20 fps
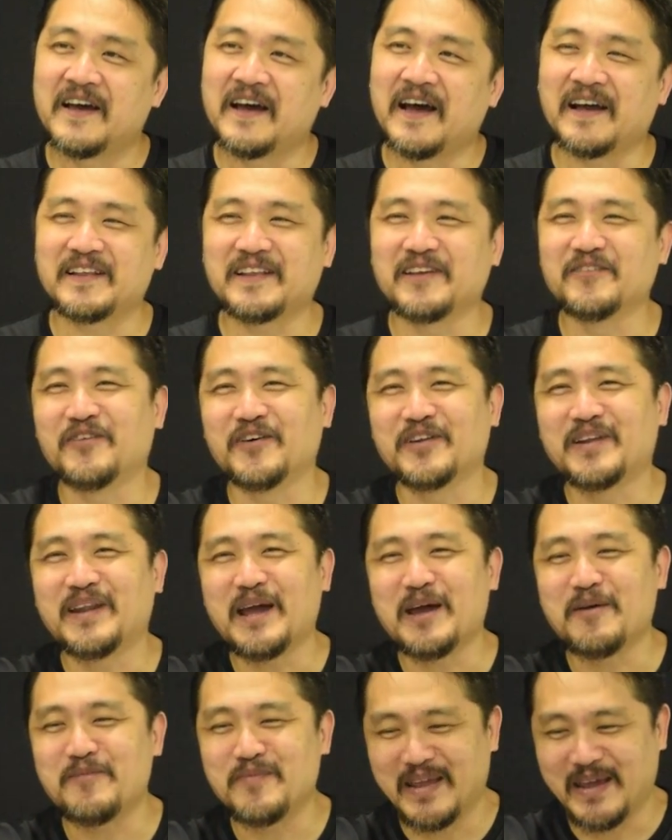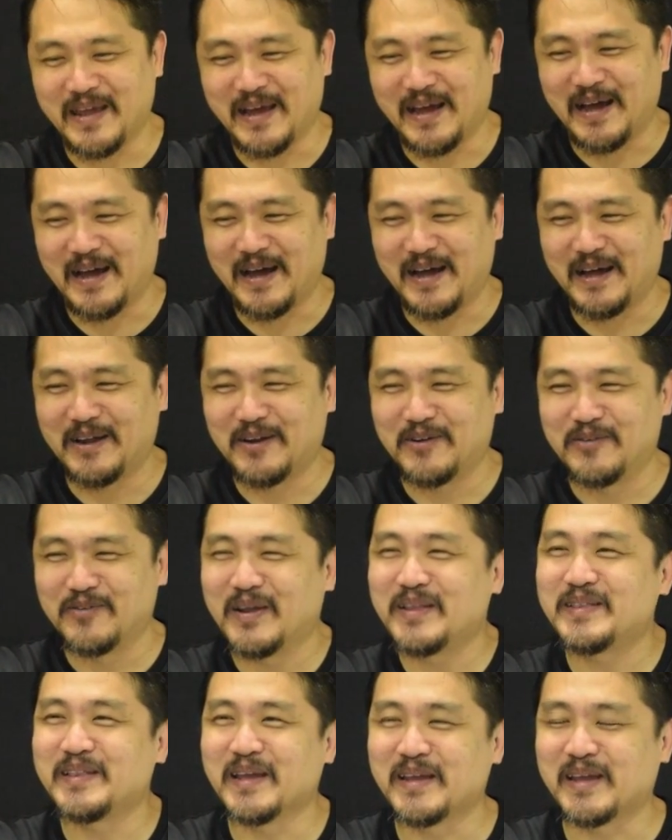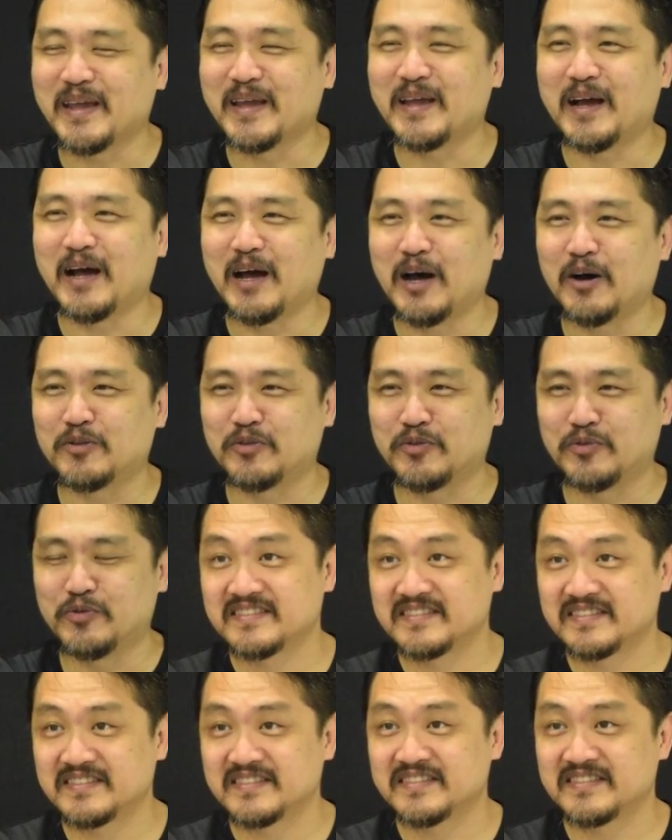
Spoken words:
I think for them, they are rethinking how to